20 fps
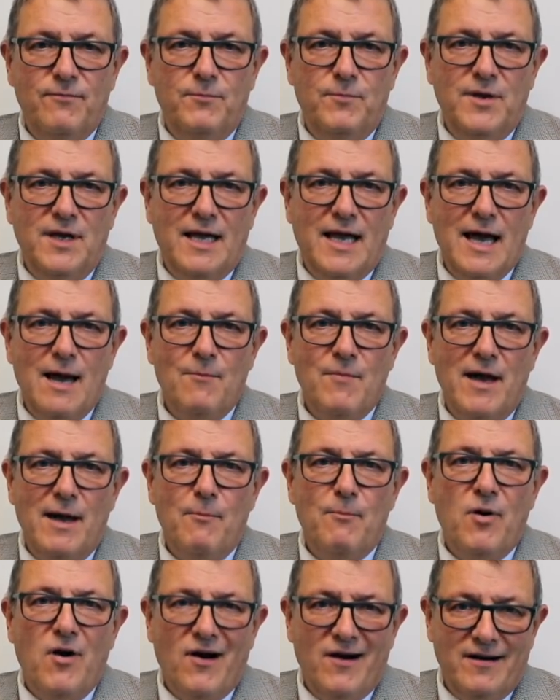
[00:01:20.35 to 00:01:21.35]
become
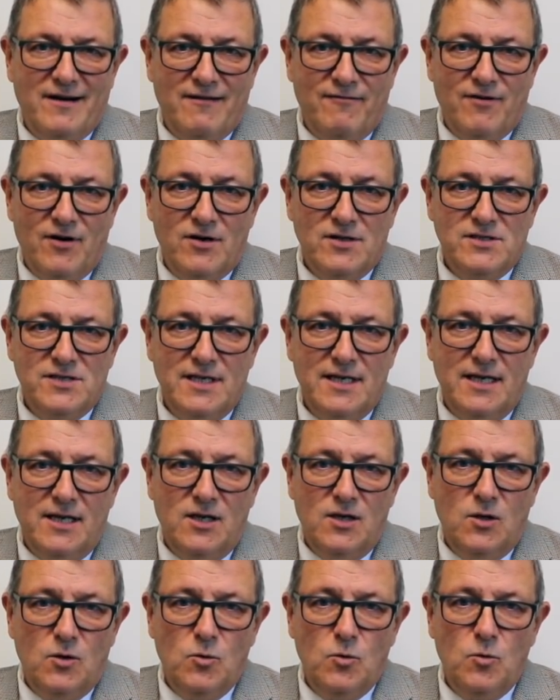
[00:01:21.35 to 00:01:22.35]
a part of our city.
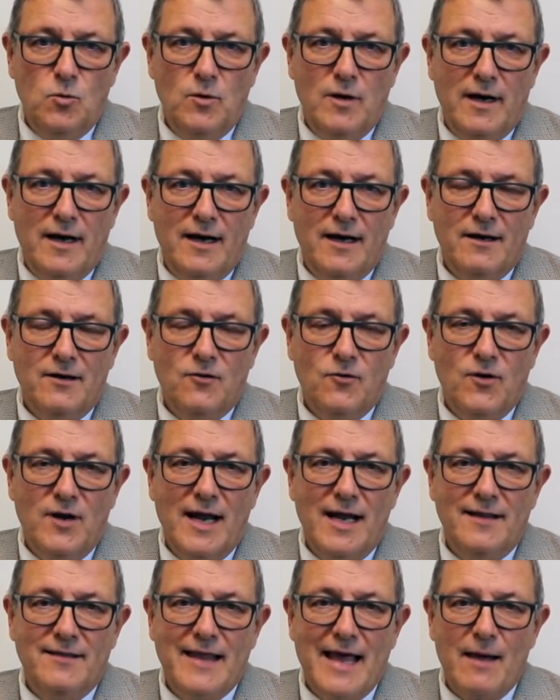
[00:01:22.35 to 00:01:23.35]
You
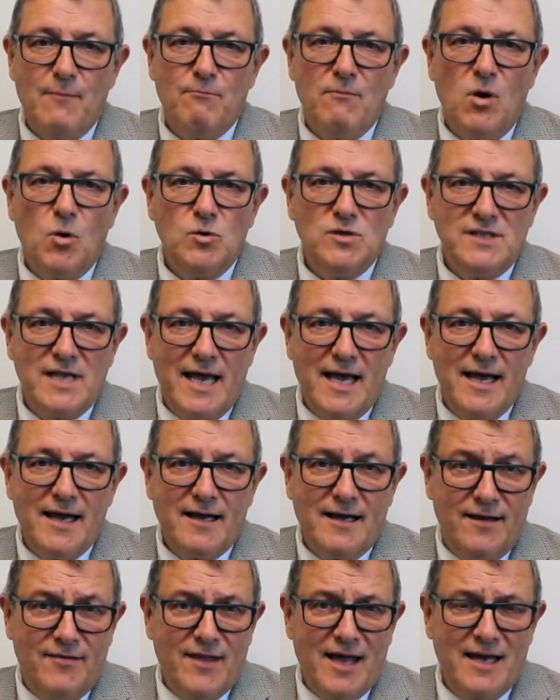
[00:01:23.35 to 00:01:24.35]
create that
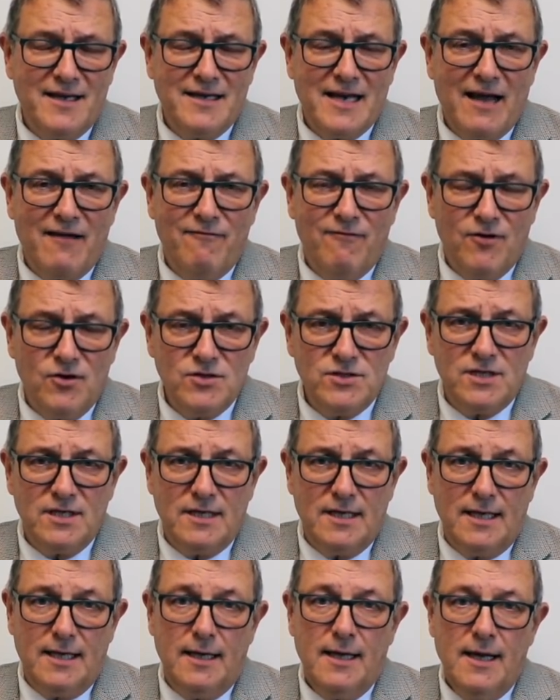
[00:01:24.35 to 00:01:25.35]
mosaic and that
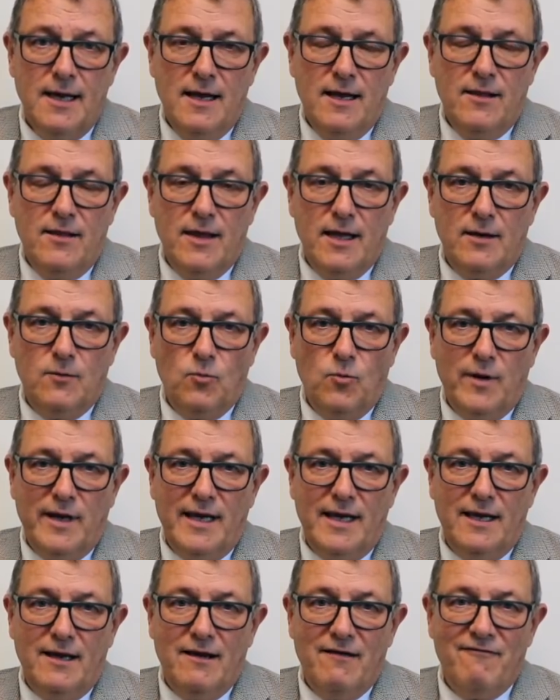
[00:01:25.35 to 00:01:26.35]
diversity that
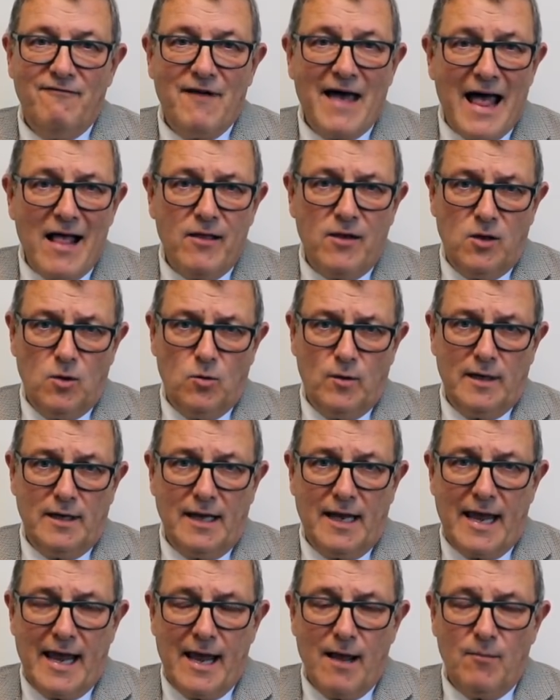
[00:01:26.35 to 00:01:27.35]
we value
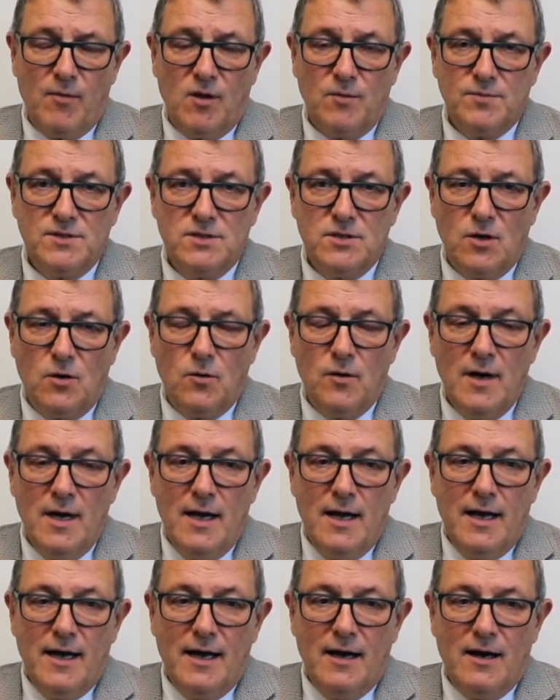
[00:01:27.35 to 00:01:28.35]
in Kamloops. So
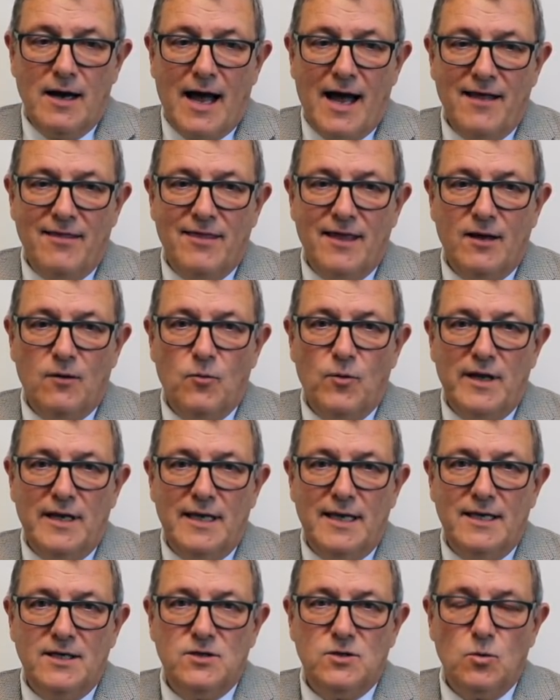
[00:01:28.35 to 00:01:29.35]
I think we
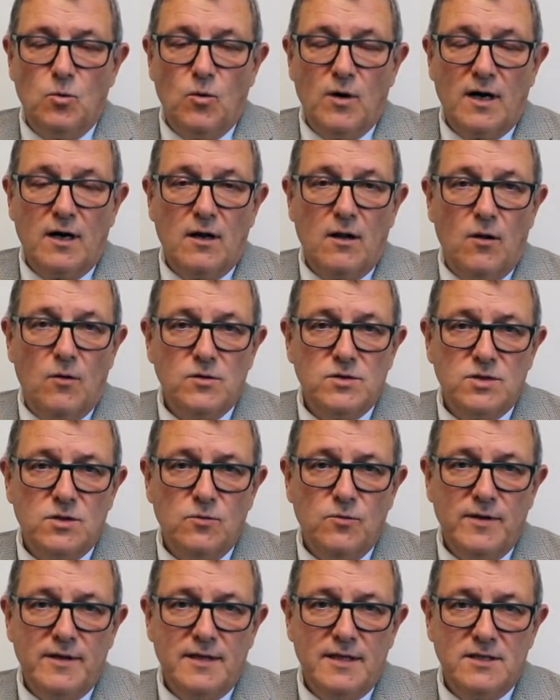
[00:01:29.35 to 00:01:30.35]
need to work
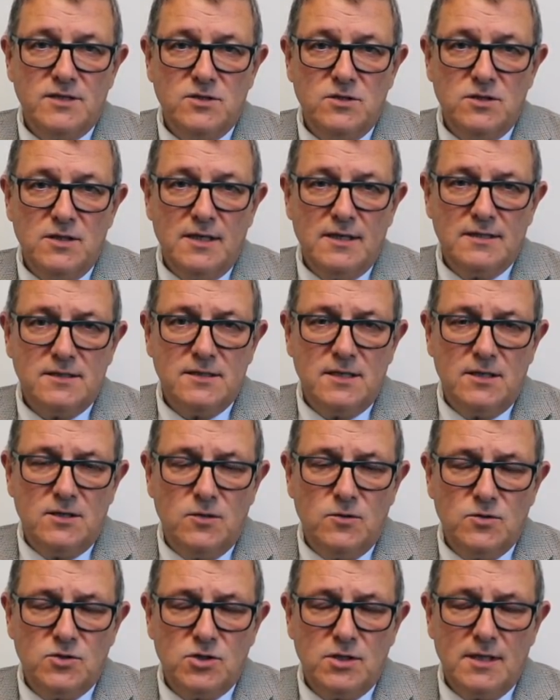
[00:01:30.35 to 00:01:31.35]
closer with this
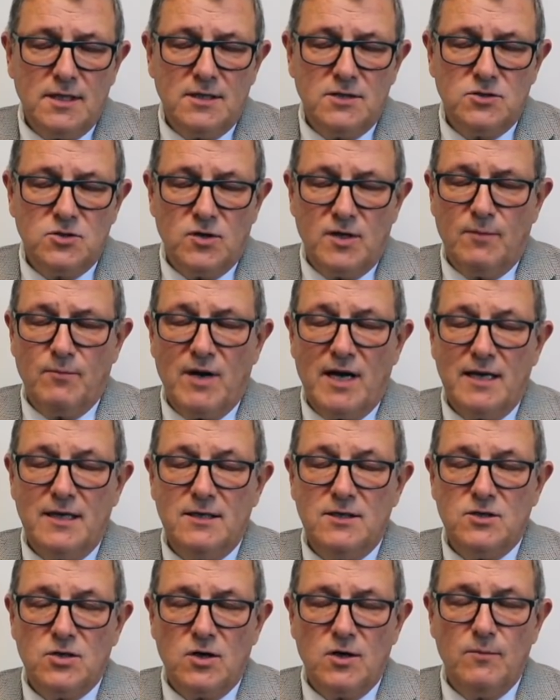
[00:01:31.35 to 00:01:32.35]
institution, and during my
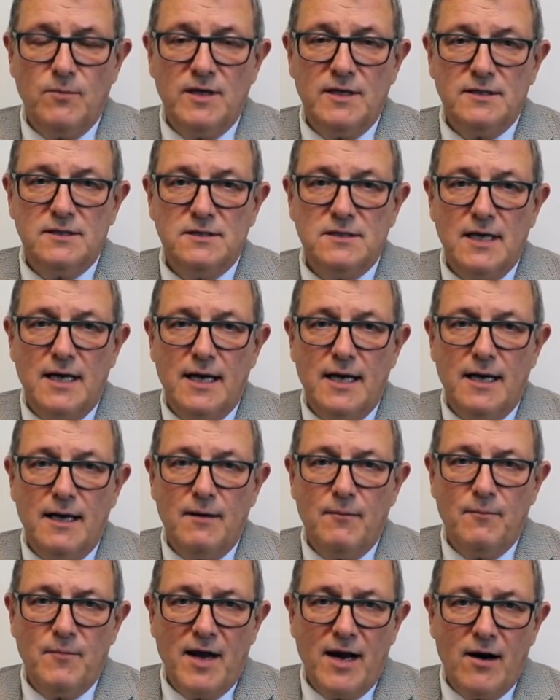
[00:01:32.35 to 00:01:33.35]
term as
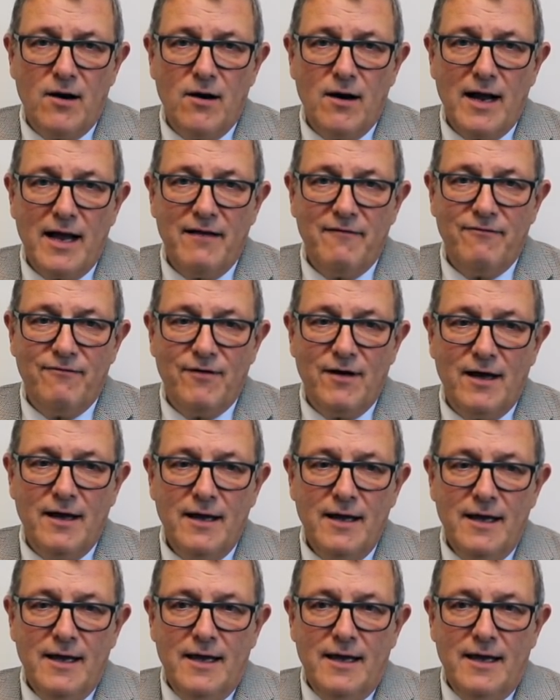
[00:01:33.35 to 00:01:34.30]
mayor, I've